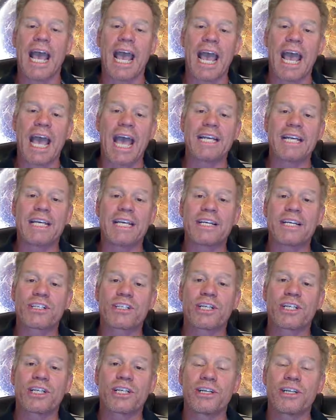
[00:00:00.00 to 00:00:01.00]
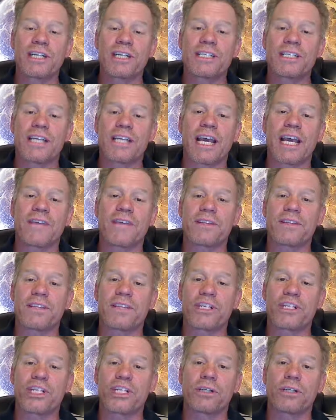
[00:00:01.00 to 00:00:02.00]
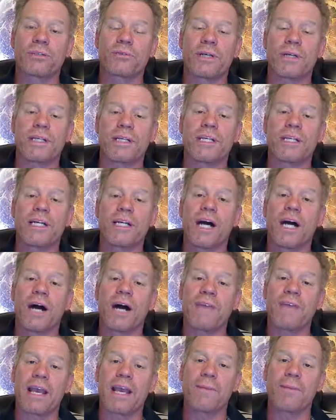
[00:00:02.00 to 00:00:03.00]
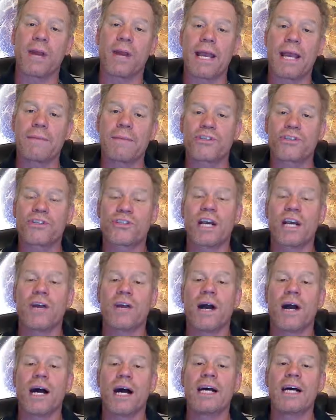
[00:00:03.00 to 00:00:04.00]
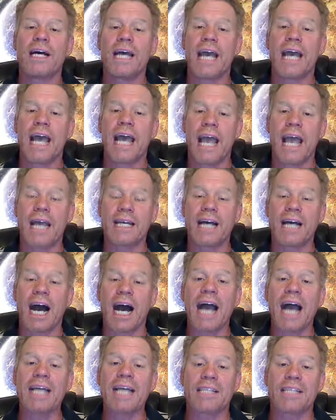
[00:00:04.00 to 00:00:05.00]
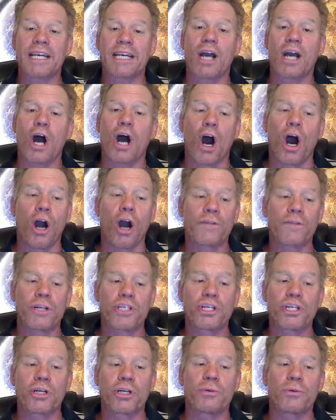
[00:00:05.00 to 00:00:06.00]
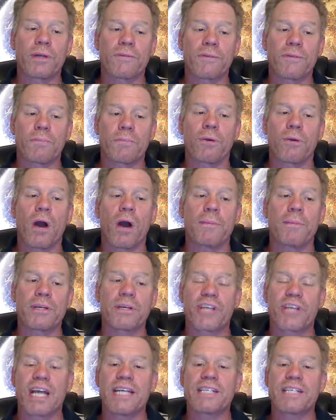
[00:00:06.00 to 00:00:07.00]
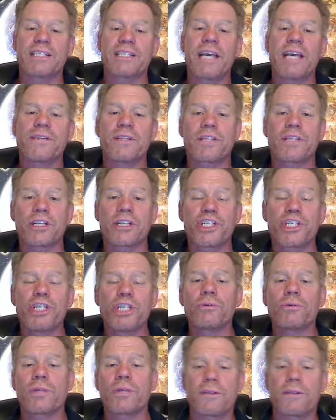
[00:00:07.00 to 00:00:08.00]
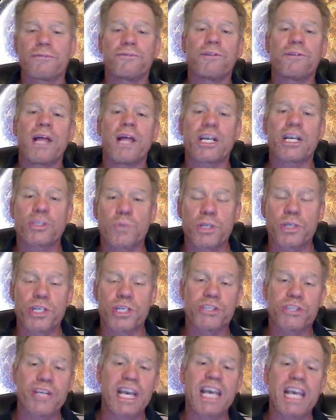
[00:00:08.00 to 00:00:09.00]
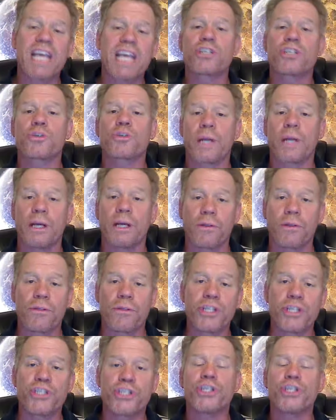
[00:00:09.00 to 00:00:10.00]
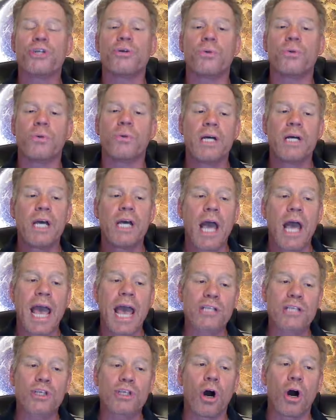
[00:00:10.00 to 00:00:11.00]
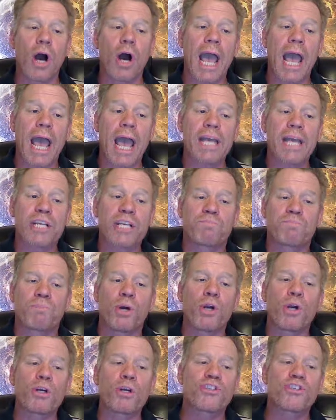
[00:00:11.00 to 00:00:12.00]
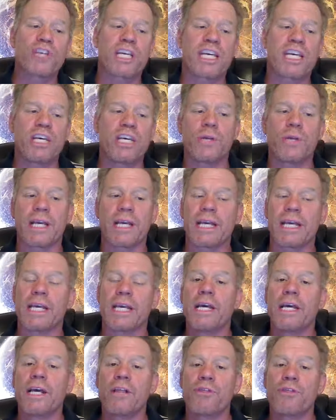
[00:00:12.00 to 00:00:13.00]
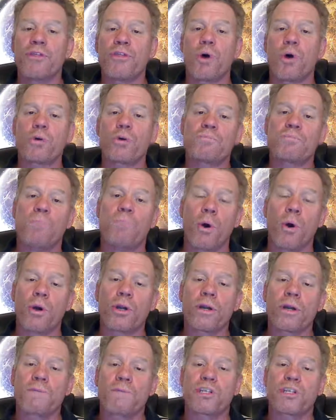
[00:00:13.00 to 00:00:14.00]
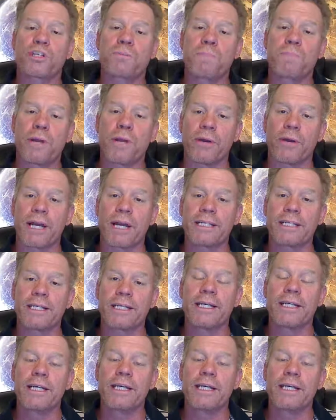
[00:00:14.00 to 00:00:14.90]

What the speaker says: And he is clearly saying that the children of Abraham, Sarah, and Isaac are the children of the promise. And he's saying that the children of the flesh, which is Israel, the Jew, is persecuting those born of the Spirit,